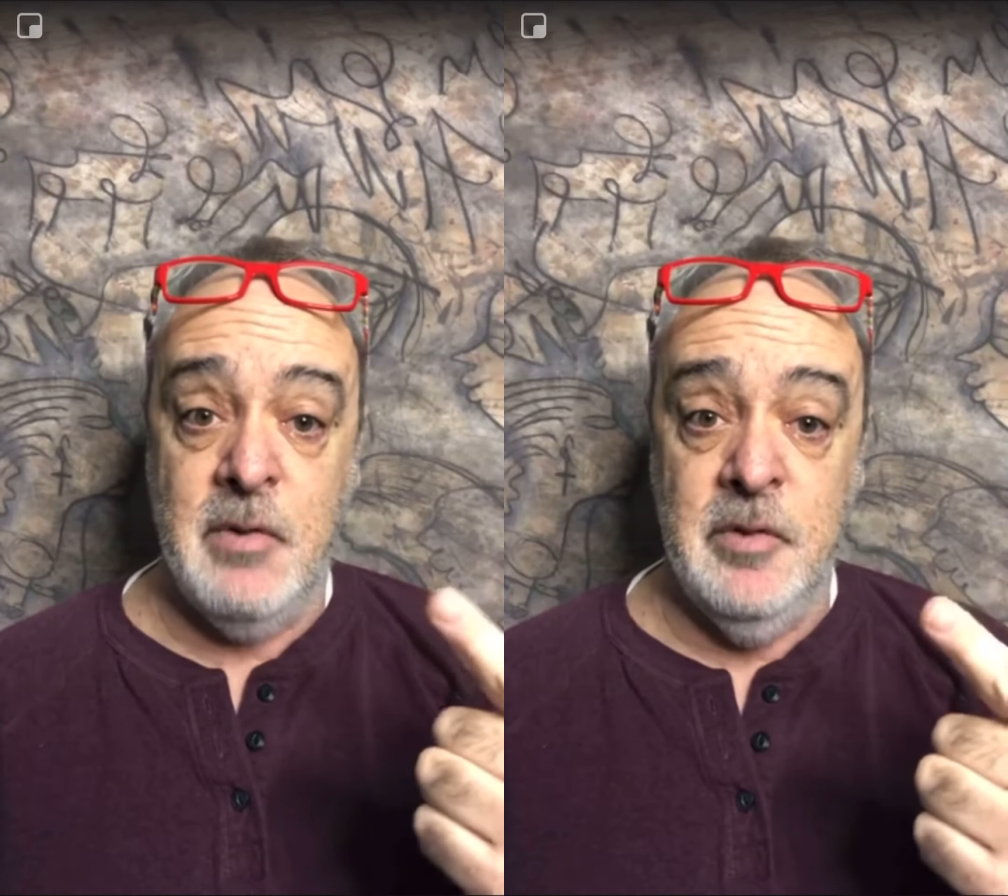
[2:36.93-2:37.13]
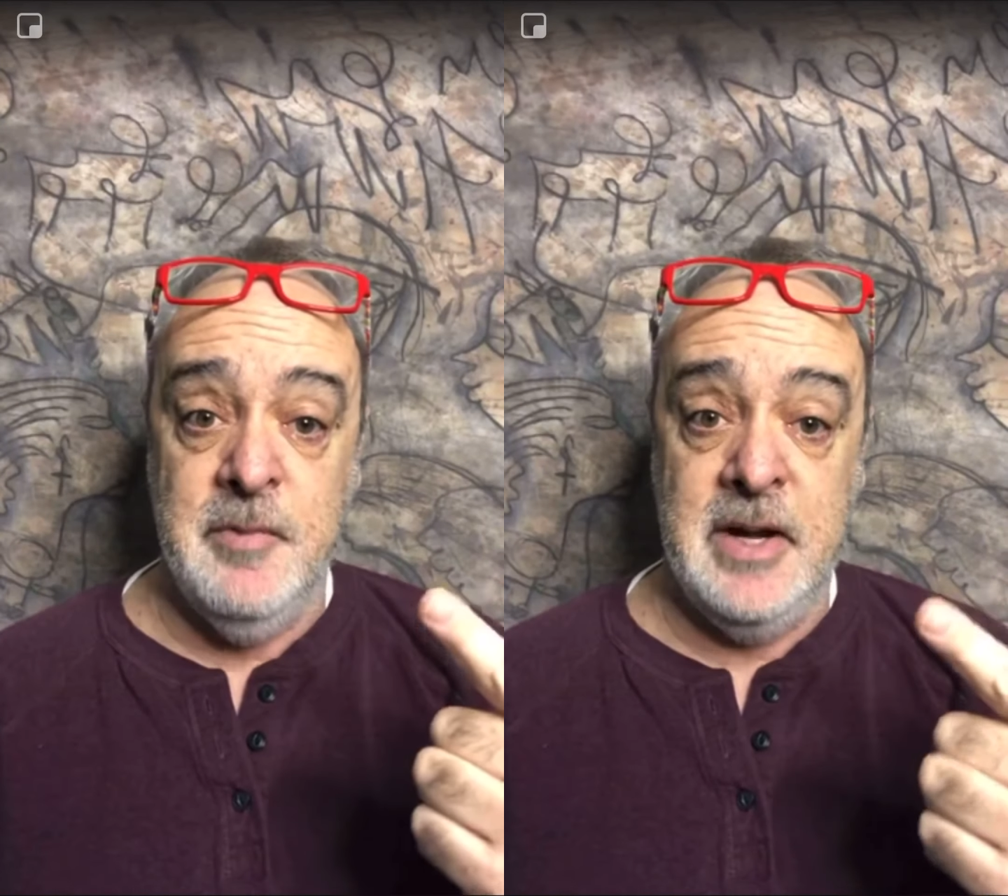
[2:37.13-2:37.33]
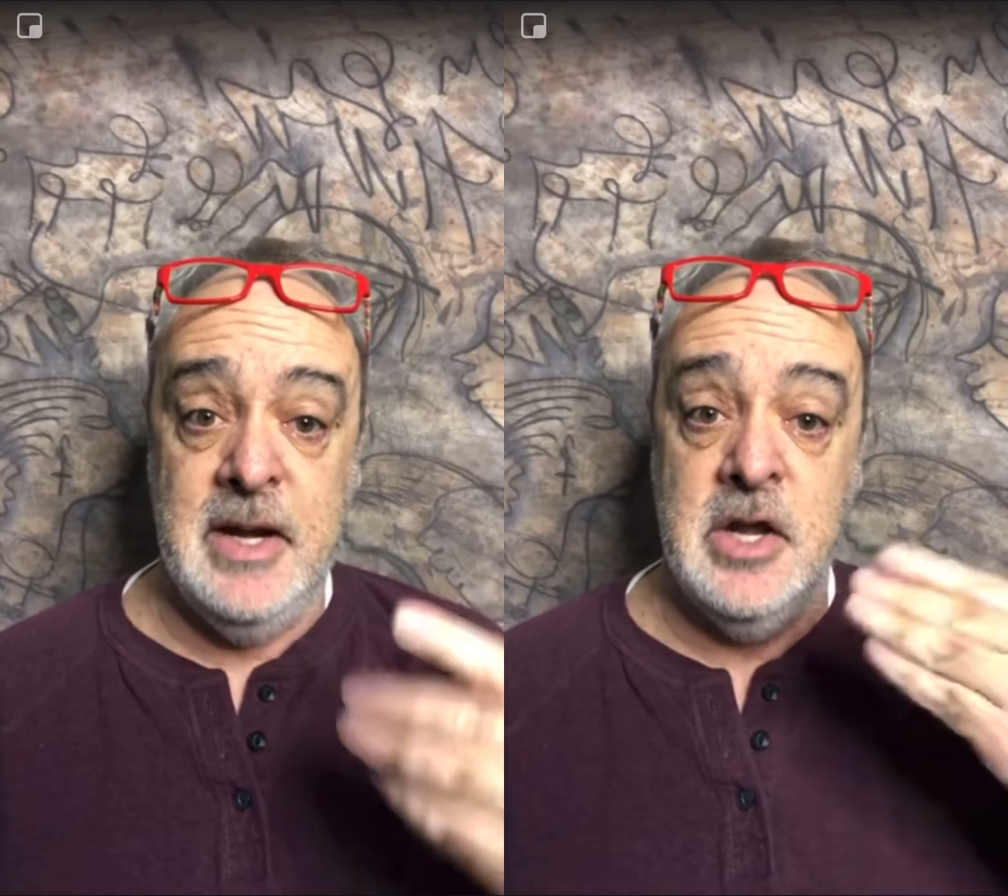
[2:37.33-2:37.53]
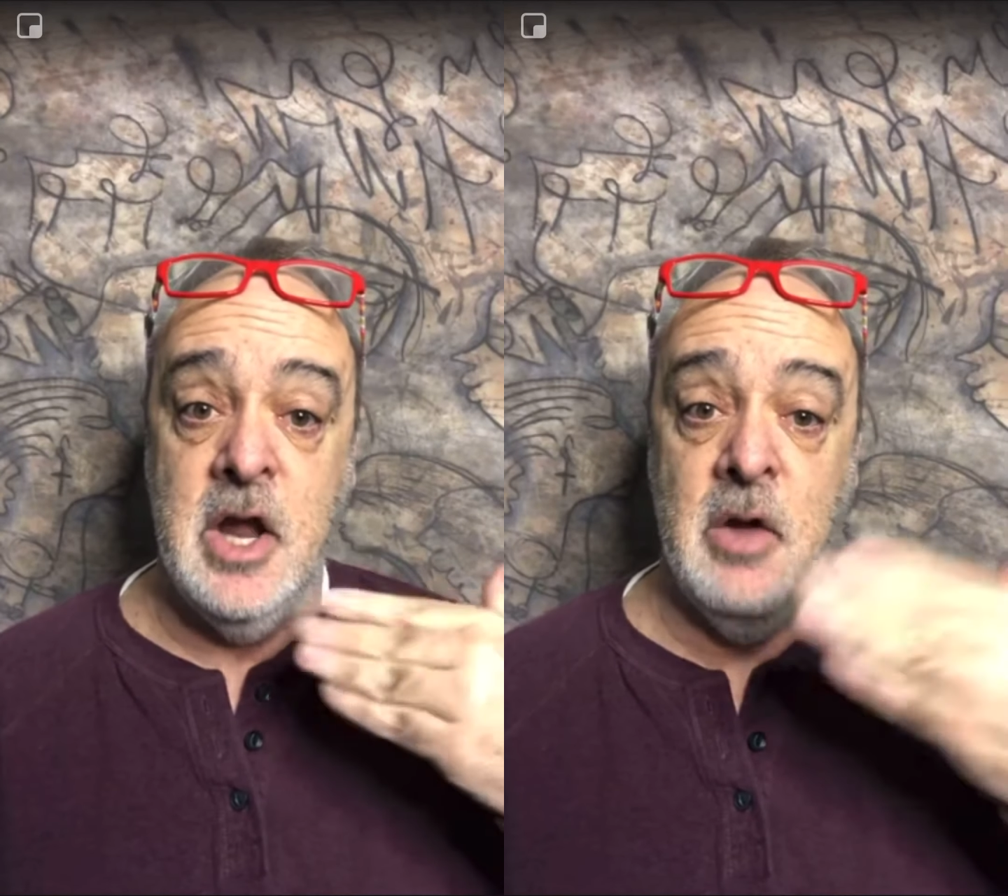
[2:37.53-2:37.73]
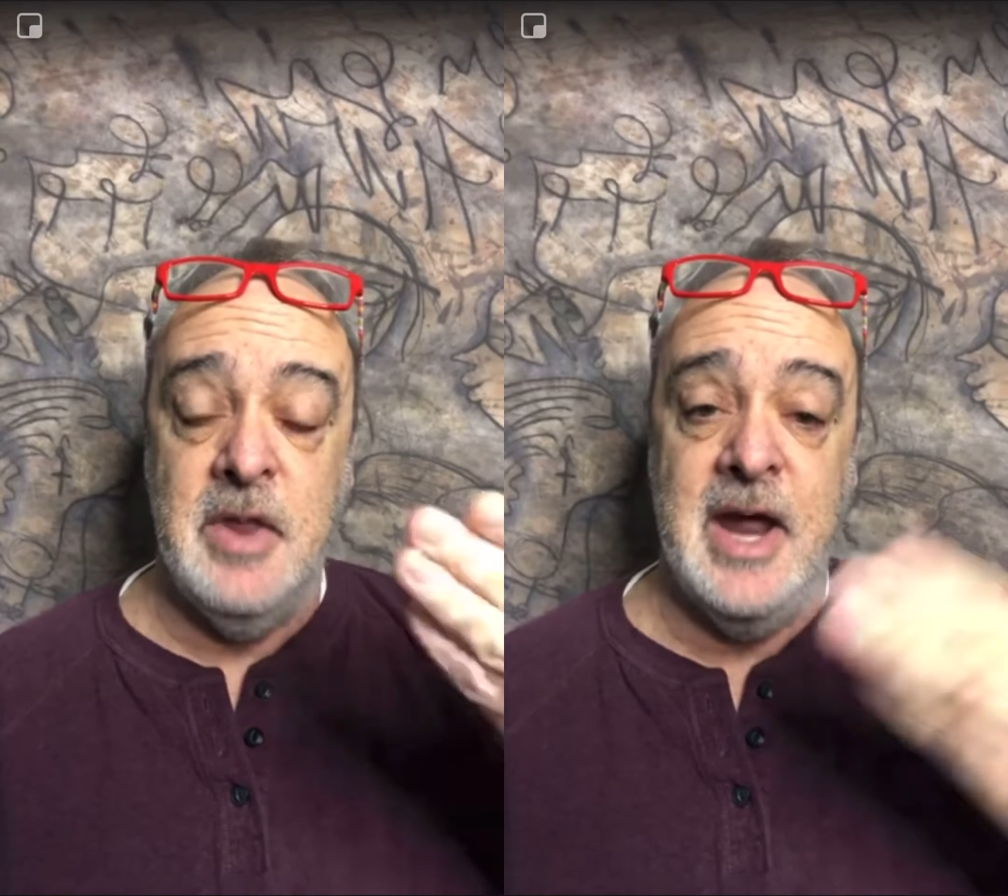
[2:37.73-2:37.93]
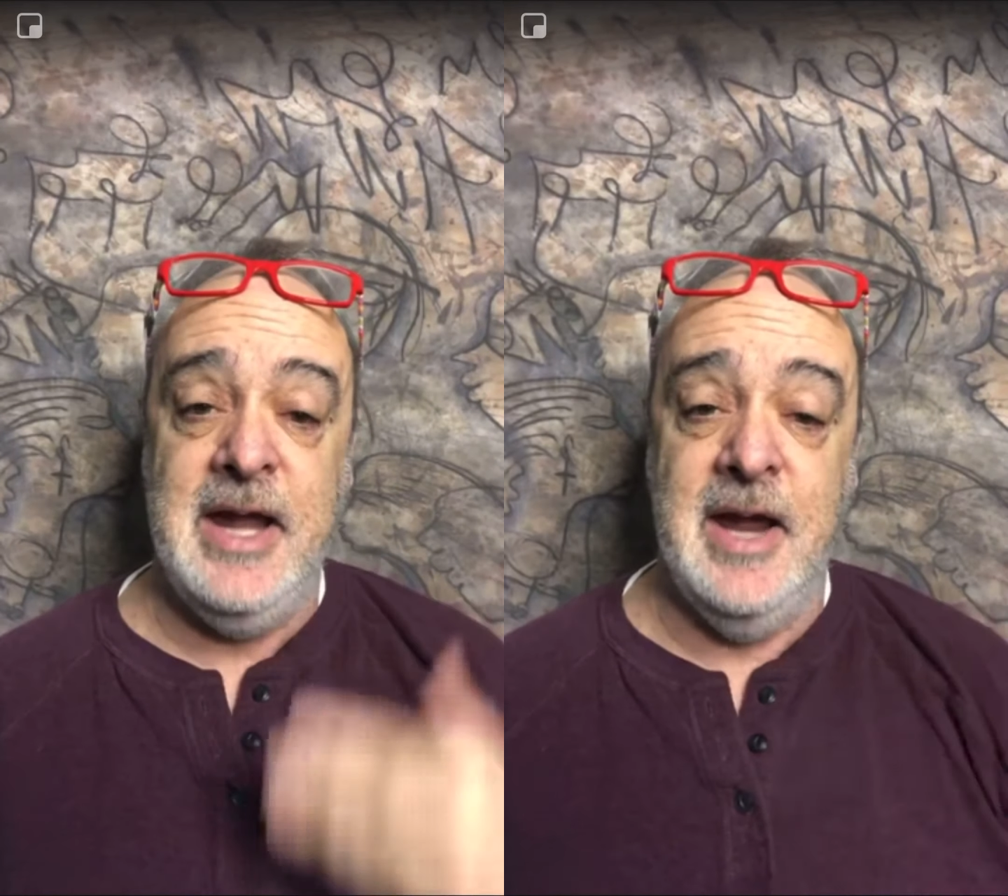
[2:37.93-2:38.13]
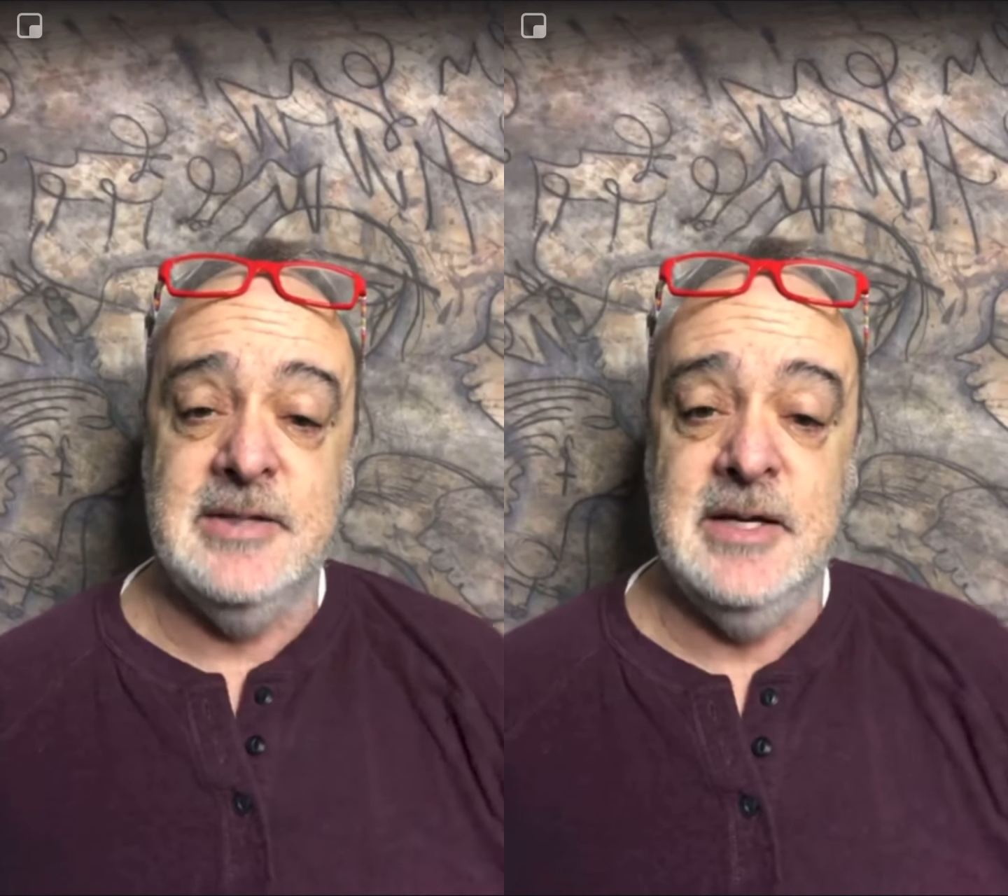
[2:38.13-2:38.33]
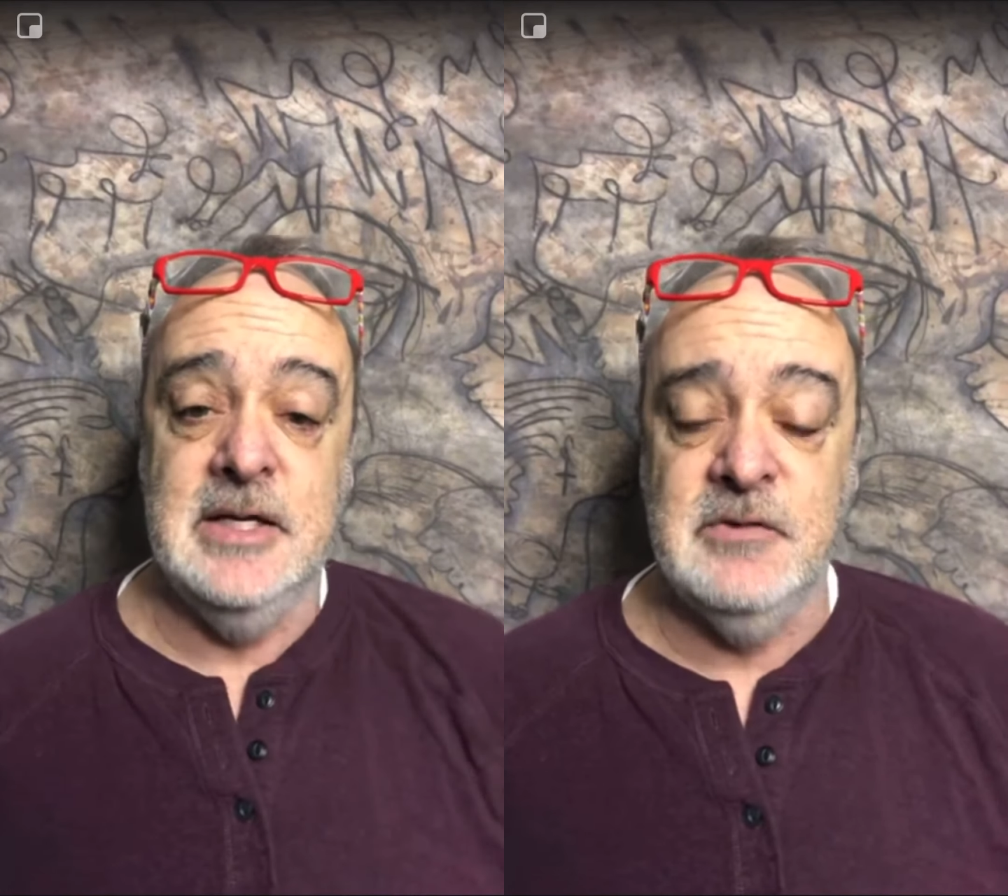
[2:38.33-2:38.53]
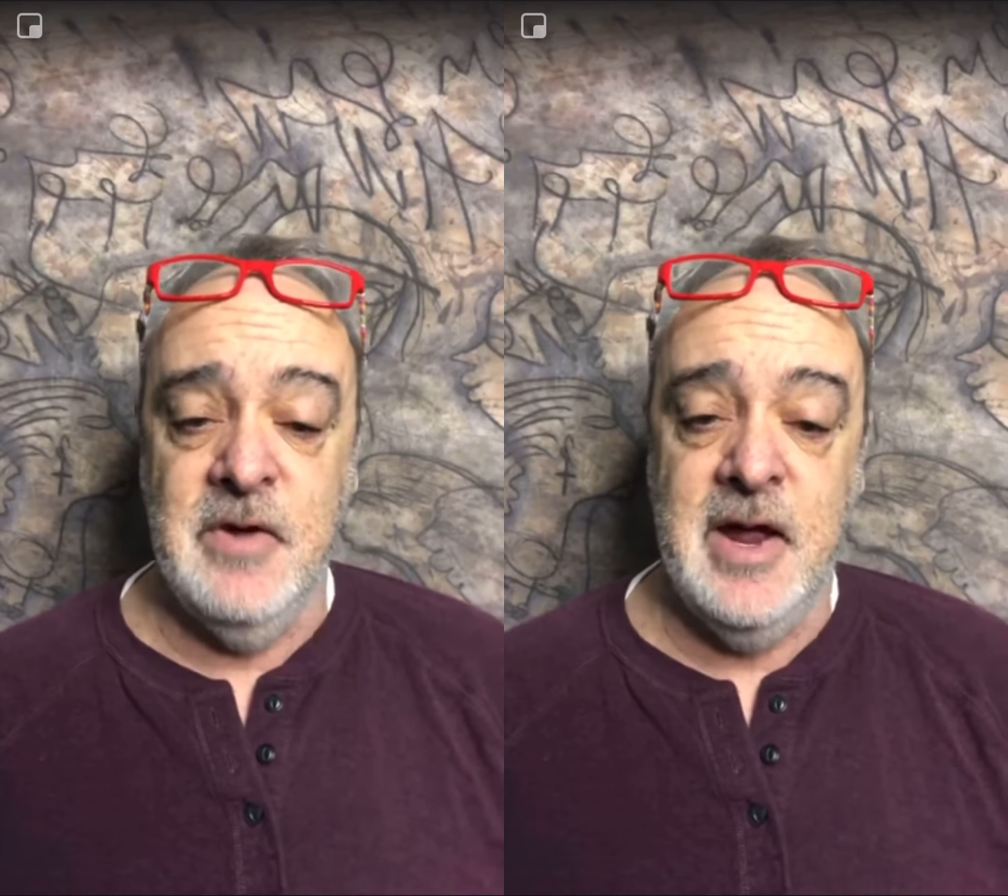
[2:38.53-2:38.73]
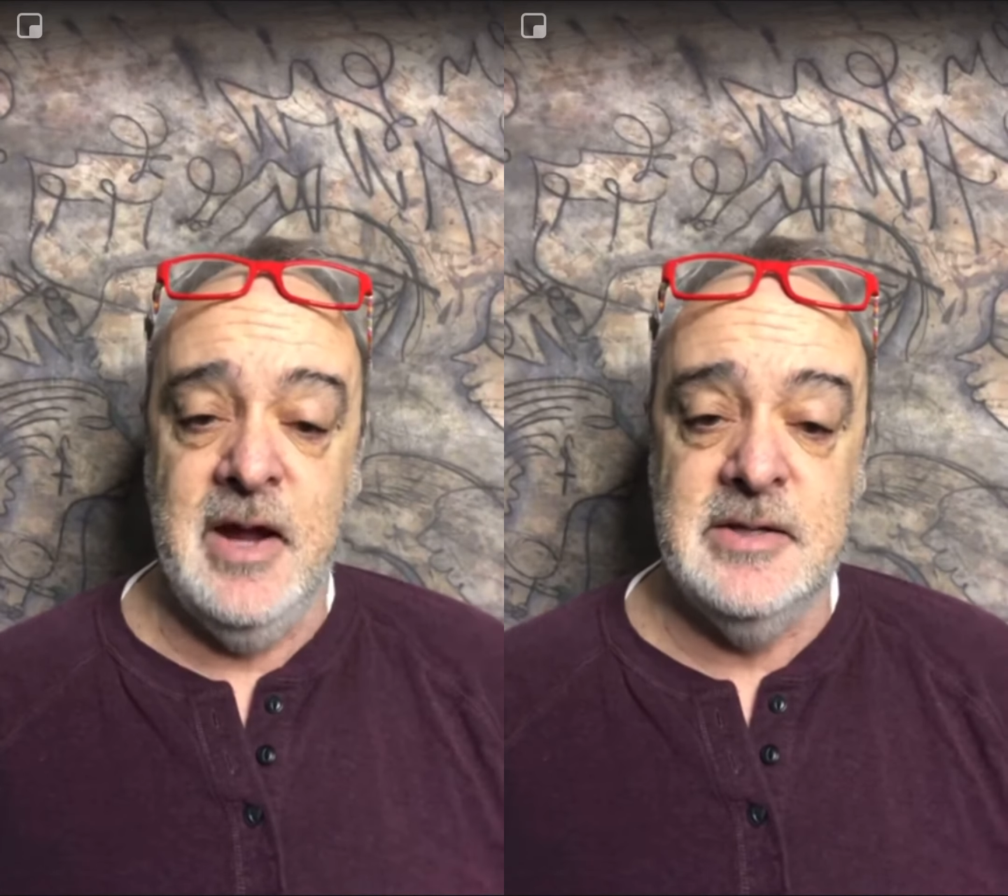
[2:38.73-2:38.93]
with me and know that I can't see his
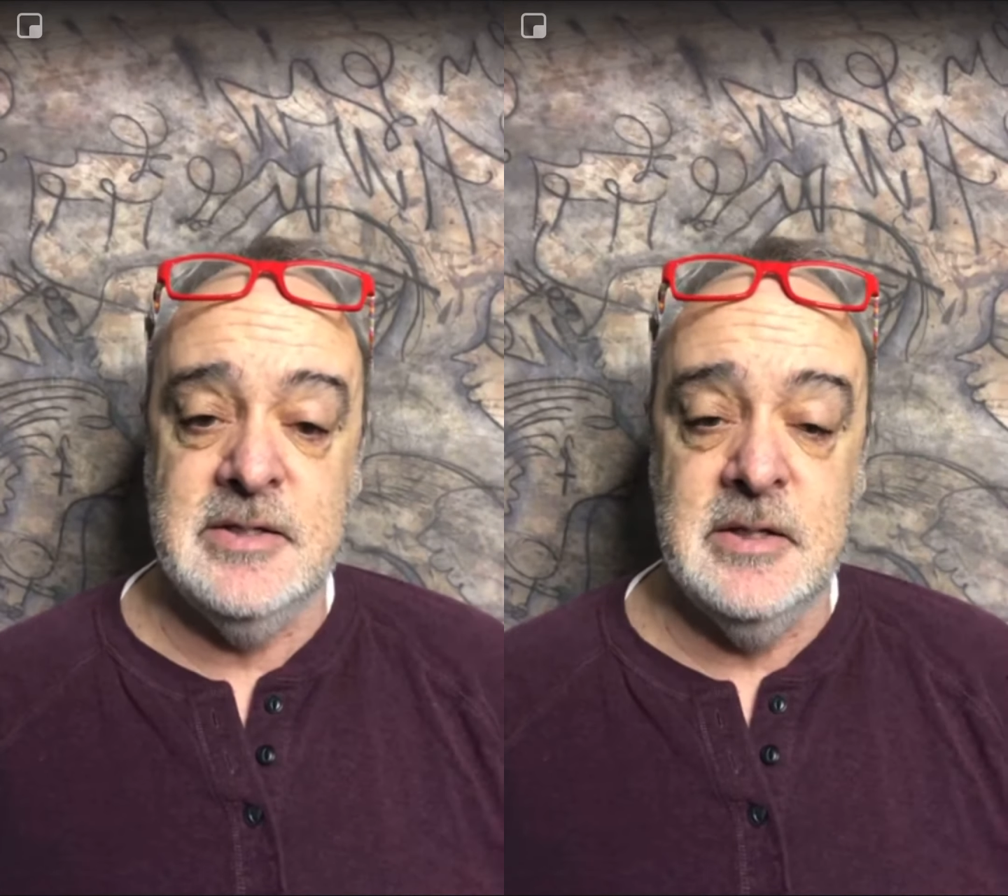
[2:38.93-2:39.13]
face.